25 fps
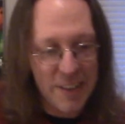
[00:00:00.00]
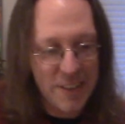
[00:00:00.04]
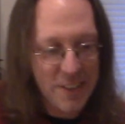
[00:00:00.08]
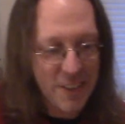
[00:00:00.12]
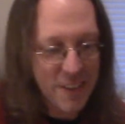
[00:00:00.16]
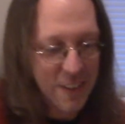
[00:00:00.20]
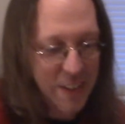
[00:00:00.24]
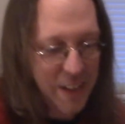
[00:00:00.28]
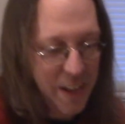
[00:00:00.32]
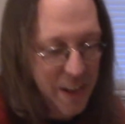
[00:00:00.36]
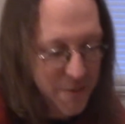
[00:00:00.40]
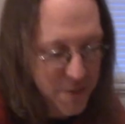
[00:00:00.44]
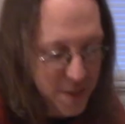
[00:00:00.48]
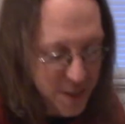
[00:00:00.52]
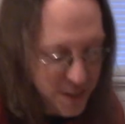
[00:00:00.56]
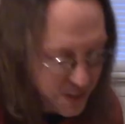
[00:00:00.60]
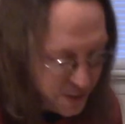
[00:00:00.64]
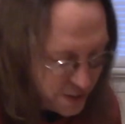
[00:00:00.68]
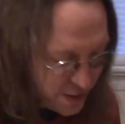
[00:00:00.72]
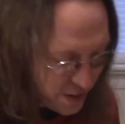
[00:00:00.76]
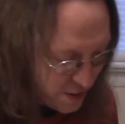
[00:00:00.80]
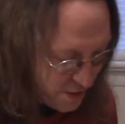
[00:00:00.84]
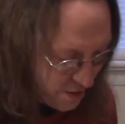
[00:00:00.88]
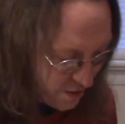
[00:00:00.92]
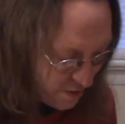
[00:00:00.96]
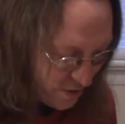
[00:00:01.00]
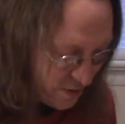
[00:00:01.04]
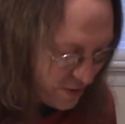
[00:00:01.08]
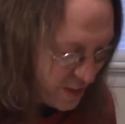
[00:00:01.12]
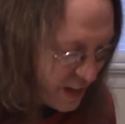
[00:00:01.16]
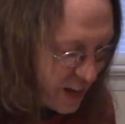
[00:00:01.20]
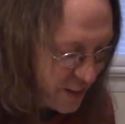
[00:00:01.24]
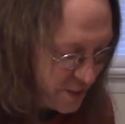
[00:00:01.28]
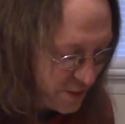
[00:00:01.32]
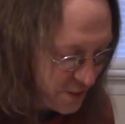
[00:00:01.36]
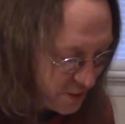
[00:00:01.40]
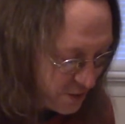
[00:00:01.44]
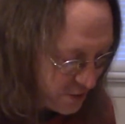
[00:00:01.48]
an 11.
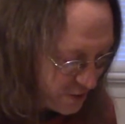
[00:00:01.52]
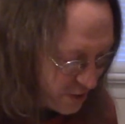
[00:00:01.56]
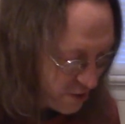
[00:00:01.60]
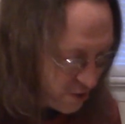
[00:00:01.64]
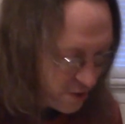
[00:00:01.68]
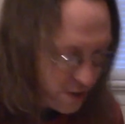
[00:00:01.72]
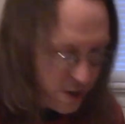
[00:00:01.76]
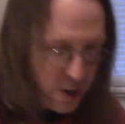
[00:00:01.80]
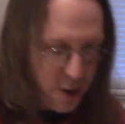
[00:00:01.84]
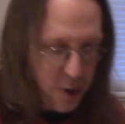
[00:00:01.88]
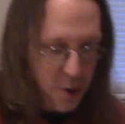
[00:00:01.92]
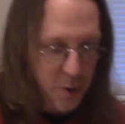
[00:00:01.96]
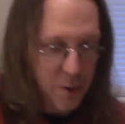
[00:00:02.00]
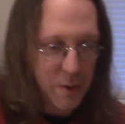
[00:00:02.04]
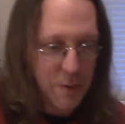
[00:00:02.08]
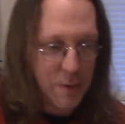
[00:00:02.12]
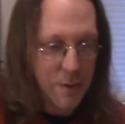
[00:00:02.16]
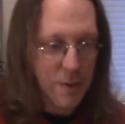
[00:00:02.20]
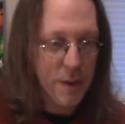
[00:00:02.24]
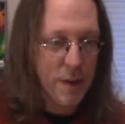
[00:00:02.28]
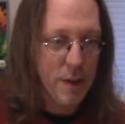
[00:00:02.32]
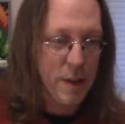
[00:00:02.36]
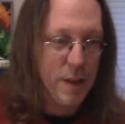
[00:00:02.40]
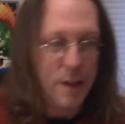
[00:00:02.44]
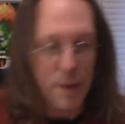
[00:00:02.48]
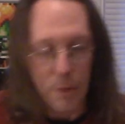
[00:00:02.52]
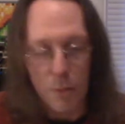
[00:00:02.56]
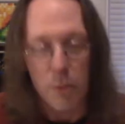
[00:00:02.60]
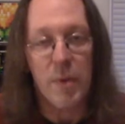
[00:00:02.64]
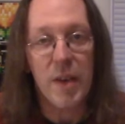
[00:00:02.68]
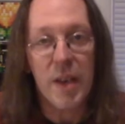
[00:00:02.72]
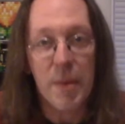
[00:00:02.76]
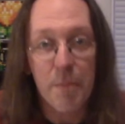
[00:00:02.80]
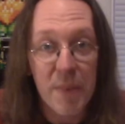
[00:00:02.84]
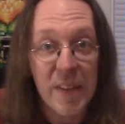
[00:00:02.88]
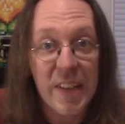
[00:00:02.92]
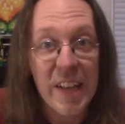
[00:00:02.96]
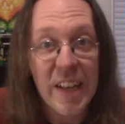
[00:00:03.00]
That's a 0. We
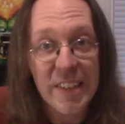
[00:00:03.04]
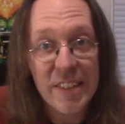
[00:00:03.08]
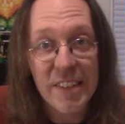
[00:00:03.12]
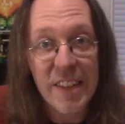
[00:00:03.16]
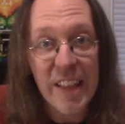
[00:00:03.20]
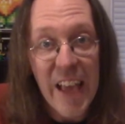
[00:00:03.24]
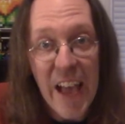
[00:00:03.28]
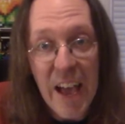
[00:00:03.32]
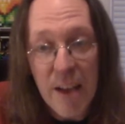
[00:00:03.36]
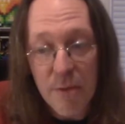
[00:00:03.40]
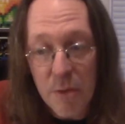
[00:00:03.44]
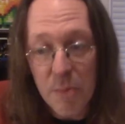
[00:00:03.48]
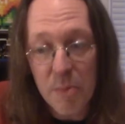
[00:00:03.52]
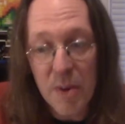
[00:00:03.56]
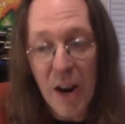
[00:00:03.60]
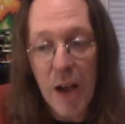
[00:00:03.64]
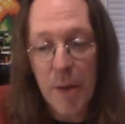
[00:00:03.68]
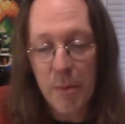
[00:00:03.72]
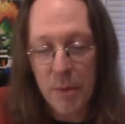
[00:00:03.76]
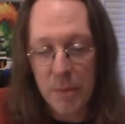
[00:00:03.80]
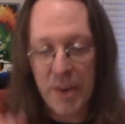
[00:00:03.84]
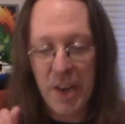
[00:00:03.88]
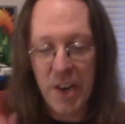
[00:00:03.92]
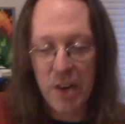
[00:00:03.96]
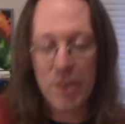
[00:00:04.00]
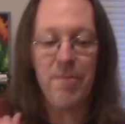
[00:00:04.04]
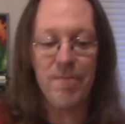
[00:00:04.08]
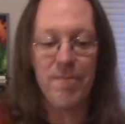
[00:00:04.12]
potentially have a problem here.